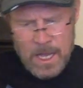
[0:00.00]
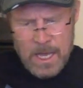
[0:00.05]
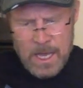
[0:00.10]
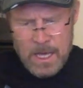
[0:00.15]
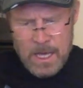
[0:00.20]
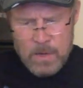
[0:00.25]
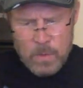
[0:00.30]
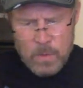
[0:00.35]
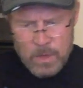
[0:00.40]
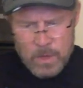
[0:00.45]

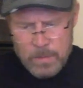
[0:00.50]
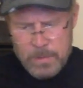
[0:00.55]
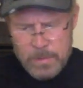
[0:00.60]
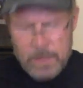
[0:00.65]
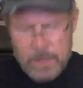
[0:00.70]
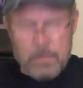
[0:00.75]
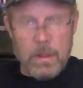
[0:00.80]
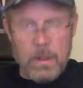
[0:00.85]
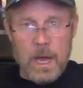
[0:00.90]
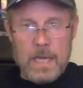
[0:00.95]
I don't want to
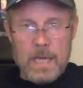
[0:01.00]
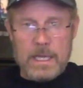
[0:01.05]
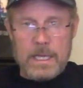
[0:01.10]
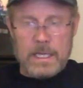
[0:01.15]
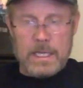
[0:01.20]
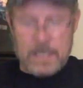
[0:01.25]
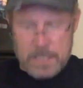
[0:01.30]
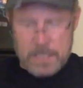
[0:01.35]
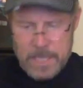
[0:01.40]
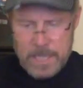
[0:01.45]
be
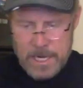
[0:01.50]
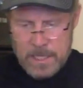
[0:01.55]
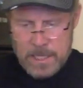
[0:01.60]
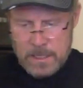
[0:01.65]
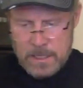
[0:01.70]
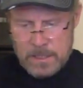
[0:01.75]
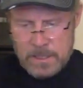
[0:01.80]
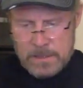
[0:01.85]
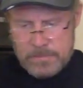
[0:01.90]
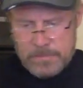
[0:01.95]
blocking and
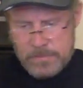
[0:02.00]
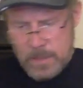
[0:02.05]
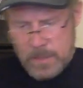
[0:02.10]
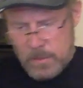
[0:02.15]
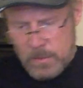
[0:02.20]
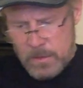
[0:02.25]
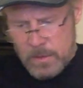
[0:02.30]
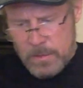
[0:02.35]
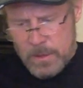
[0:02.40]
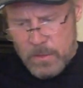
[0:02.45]
tackling. I
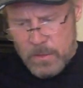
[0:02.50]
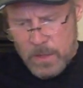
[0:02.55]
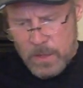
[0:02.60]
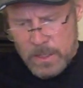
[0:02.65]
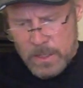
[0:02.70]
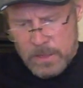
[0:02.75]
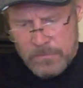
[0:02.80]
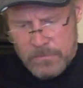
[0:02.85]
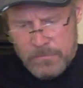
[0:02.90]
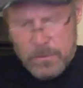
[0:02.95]
want to be
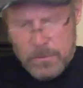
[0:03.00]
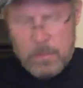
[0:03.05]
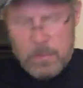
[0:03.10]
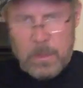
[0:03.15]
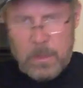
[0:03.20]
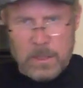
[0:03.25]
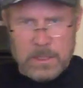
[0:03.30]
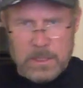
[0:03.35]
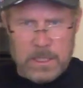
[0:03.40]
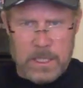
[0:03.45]
running the
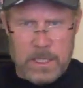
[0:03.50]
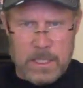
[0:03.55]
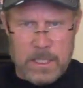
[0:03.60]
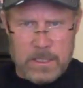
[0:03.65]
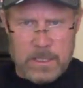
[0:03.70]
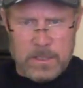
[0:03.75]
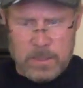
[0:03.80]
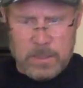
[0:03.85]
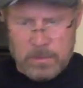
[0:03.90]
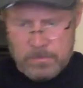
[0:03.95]
football to the
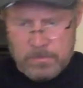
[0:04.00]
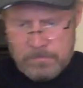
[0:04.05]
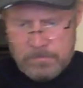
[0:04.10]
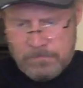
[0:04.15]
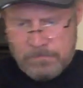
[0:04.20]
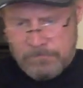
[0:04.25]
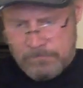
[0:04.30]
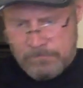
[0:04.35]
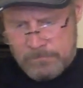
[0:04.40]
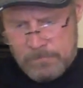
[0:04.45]
end zone.
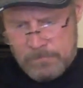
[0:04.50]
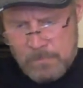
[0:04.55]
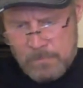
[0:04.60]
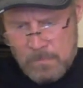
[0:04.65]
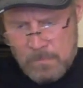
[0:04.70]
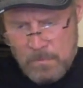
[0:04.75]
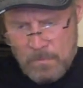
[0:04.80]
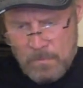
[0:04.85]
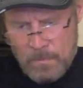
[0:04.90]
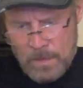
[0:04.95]

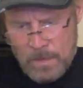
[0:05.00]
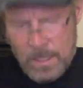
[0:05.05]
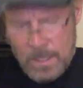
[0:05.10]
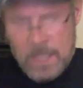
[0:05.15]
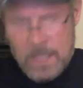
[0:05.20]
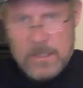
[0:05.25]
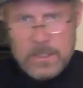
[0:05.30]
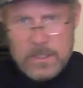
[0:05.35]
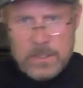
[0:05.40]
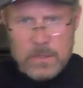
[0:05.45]

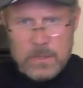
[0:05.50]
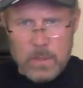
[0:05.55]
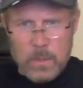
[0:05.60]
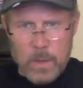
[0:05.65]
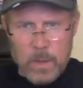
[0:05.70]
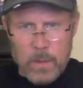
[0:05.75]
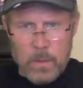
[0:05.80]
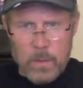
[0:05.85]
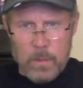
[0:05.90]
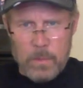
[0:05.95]
That's just the
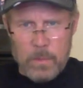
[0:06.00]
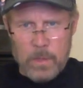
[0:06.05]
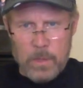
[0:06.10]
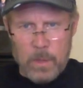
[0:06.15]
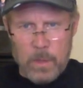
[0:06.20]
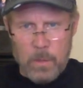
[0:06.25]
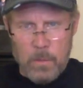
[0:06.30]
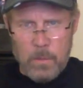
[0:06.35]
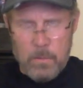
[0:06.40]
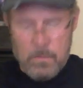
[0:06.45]
way we're
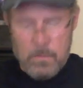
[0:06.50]
built.